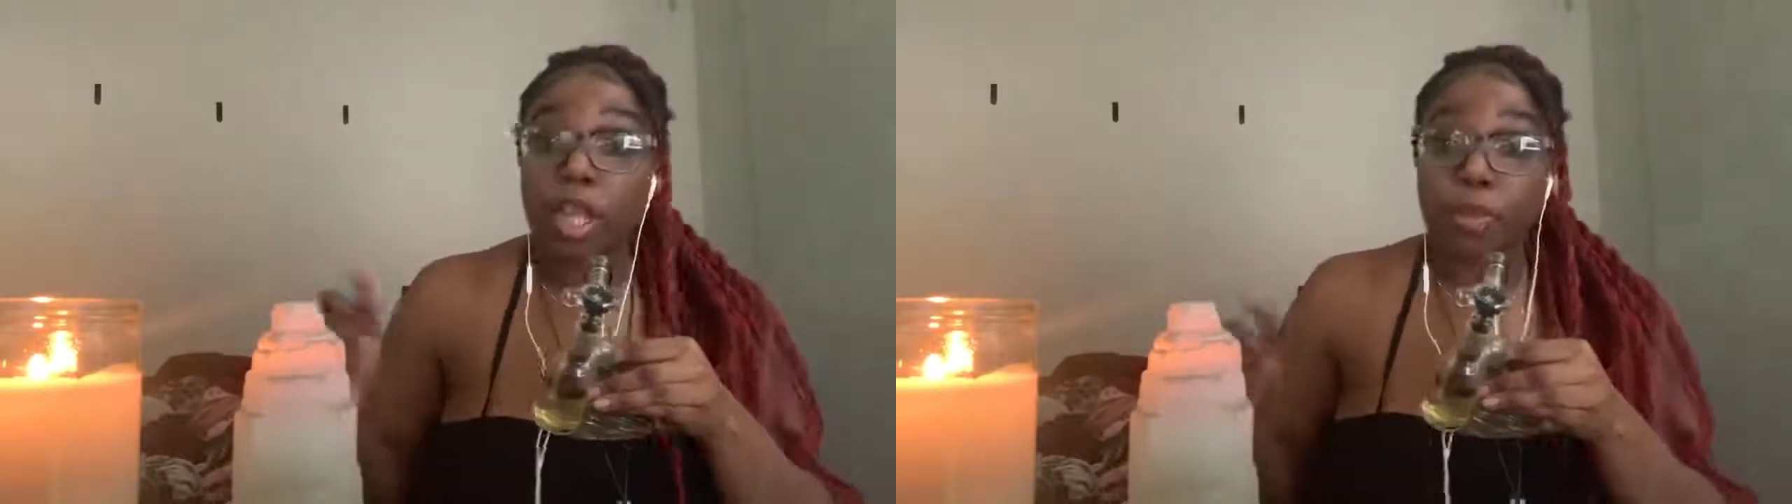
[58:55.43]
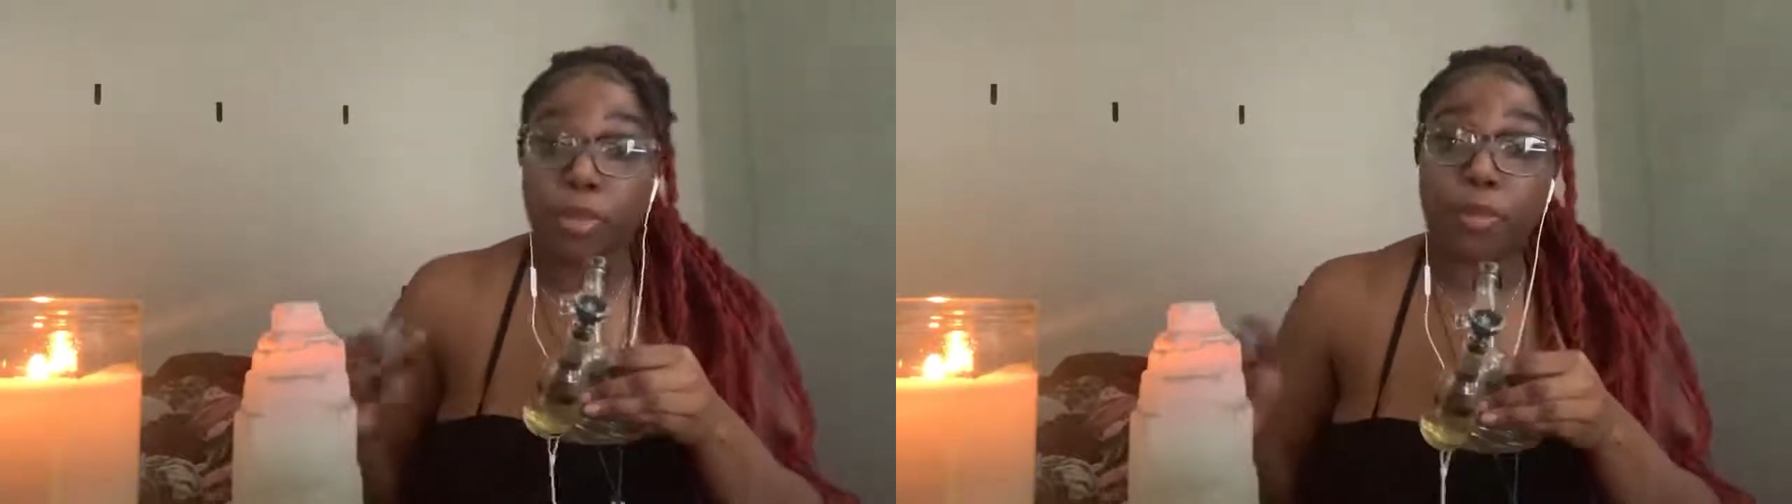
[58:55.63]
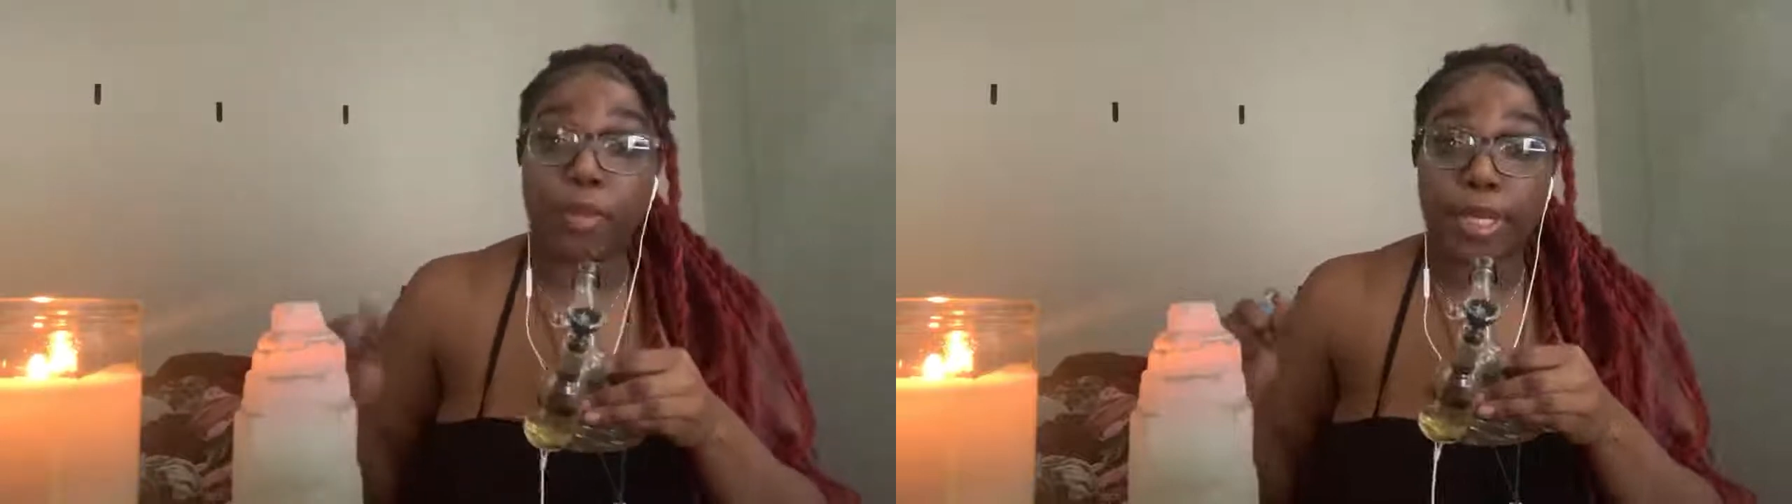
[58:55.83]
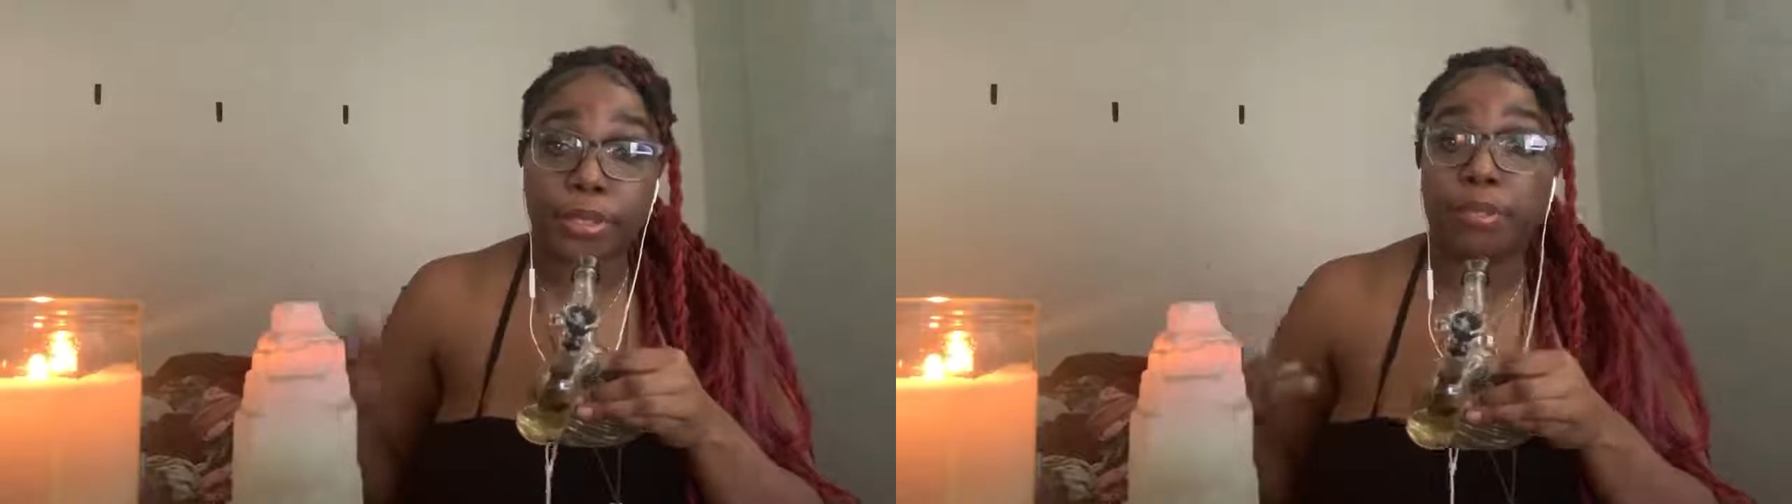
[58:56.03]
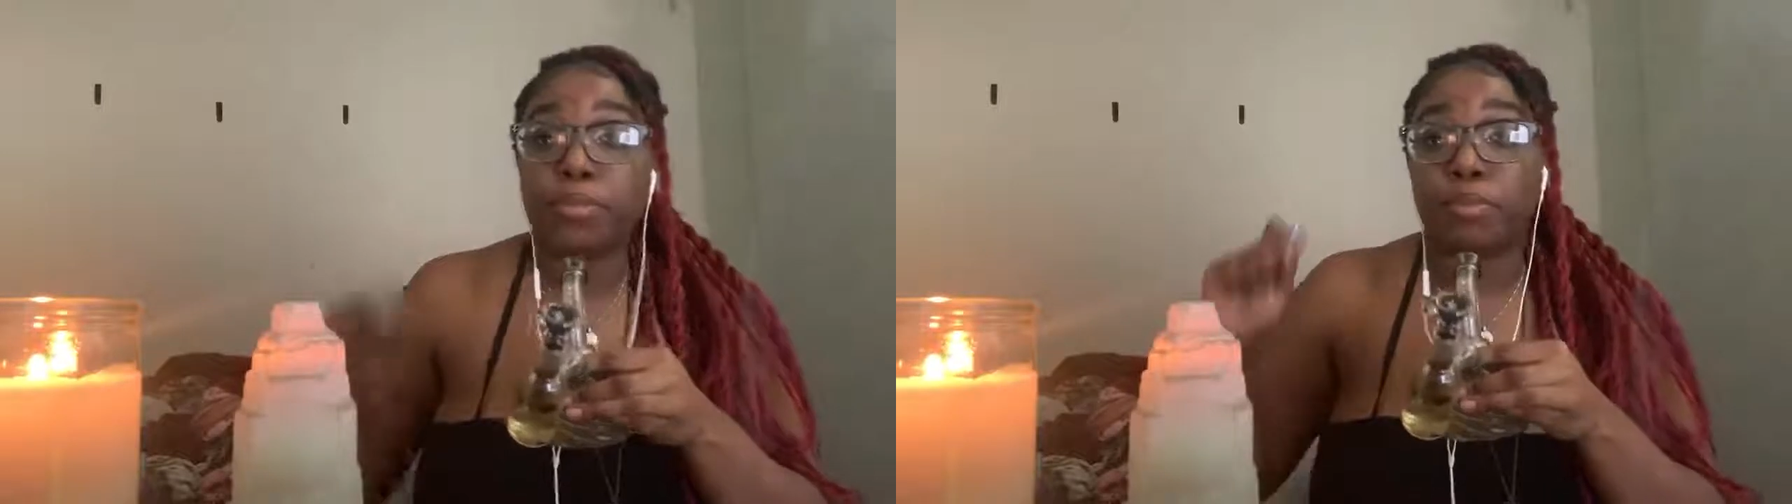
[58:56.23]
more
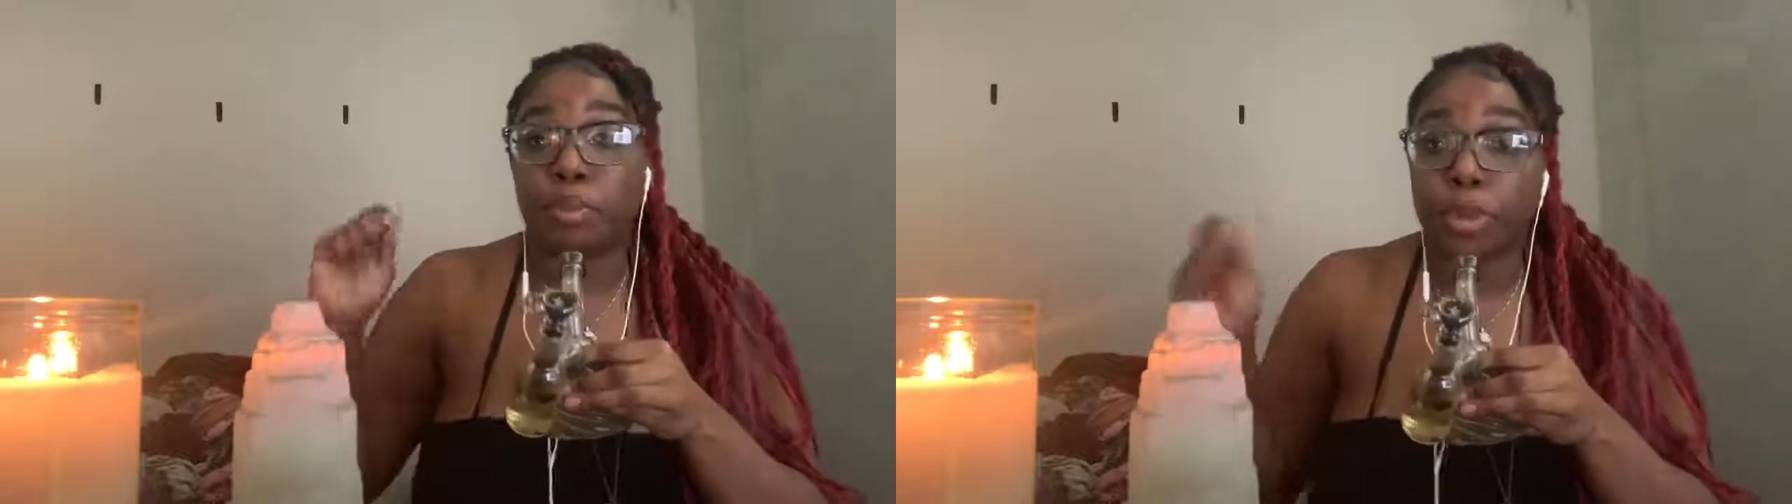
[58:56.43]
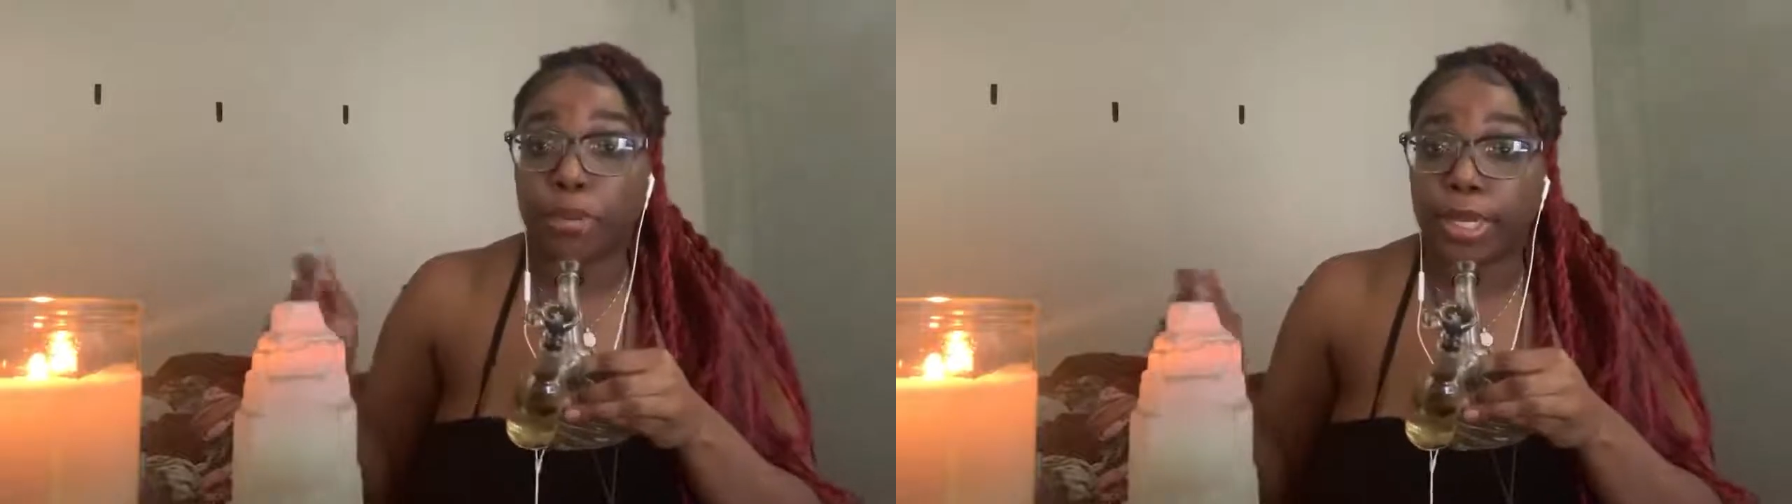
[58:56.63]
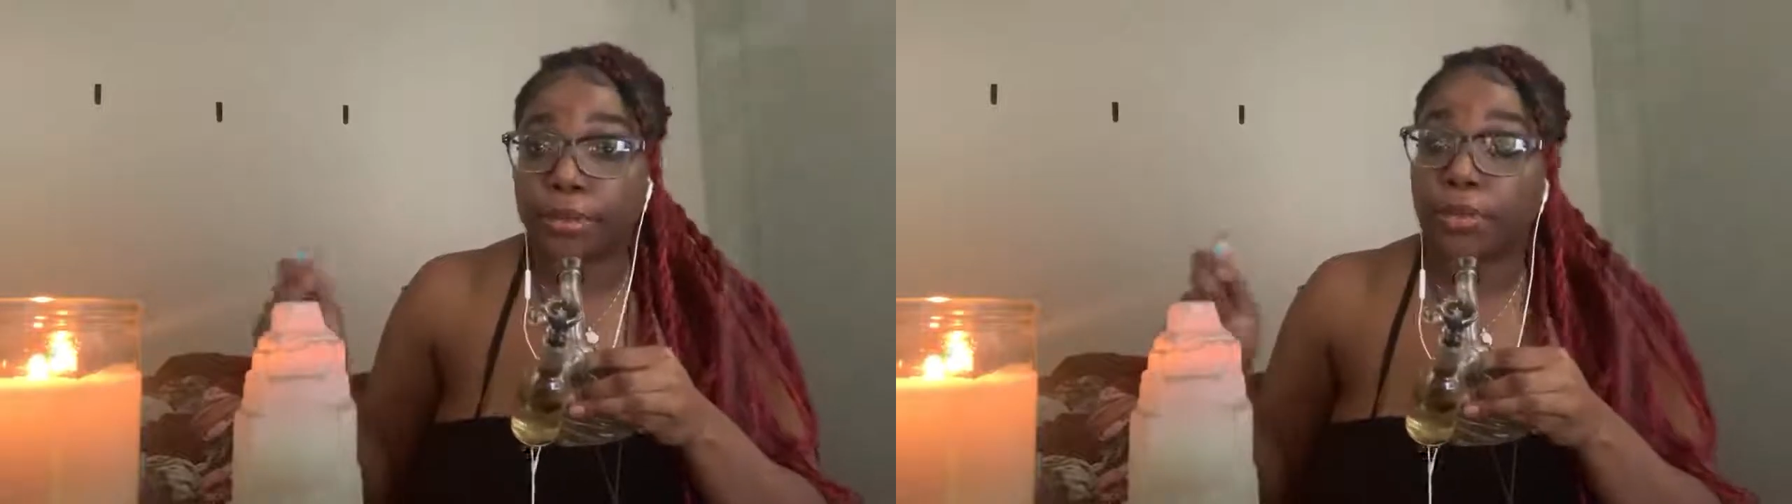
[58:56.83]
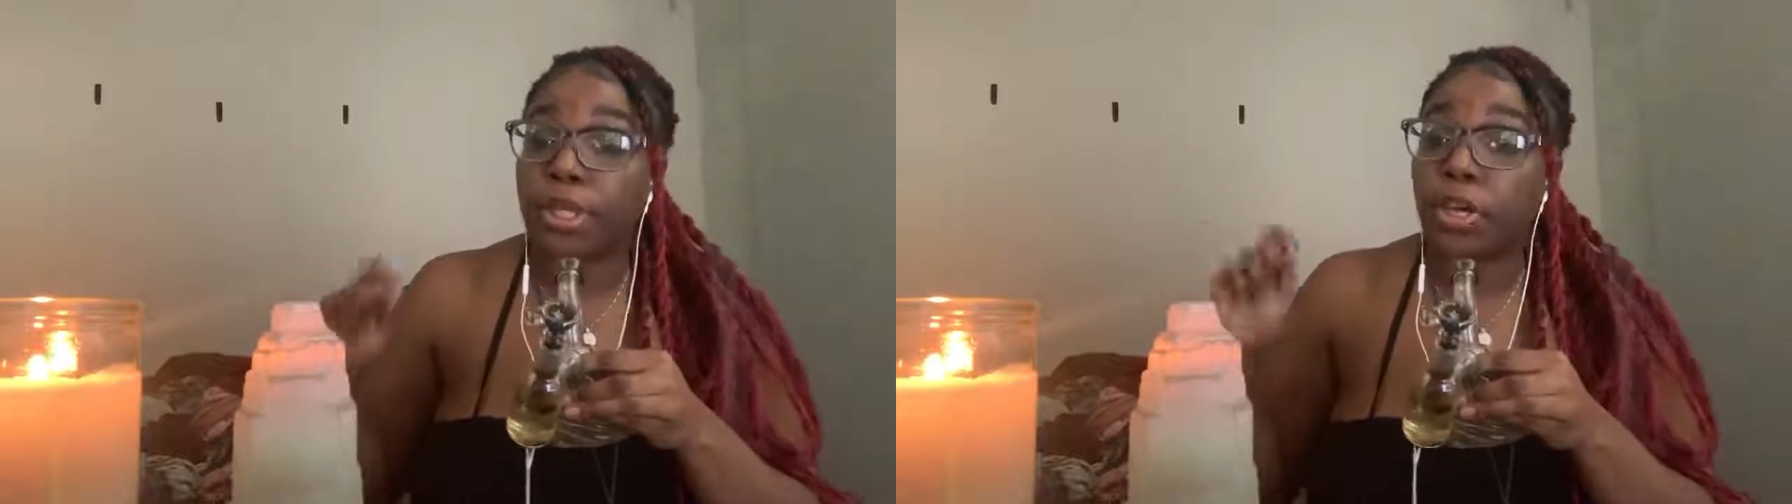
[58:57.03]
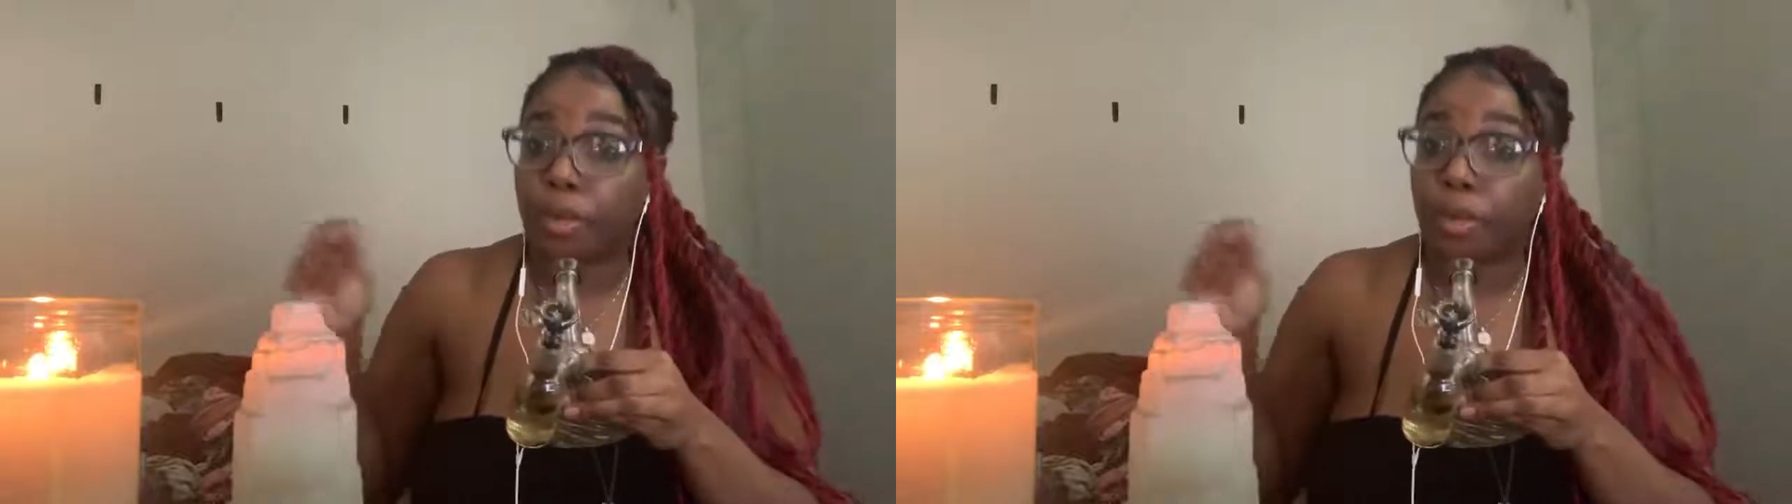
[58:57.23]
breakthroughs than our